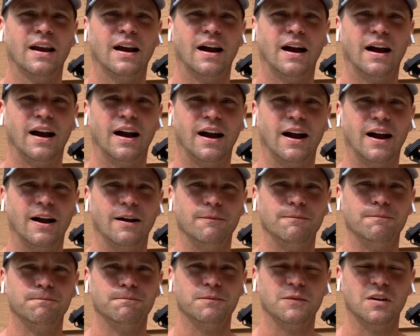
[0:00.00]

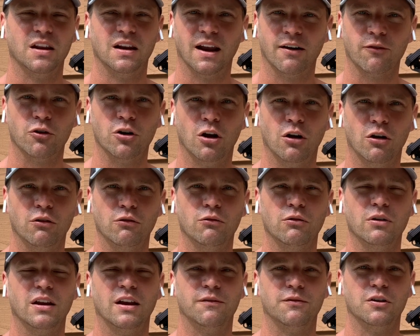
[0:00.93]
you never
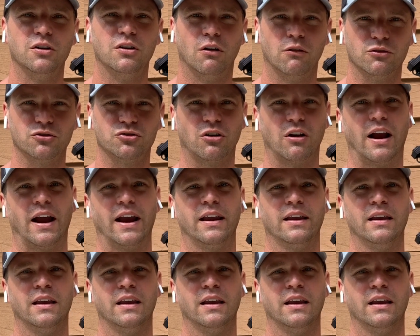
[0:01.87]
know if you don't try.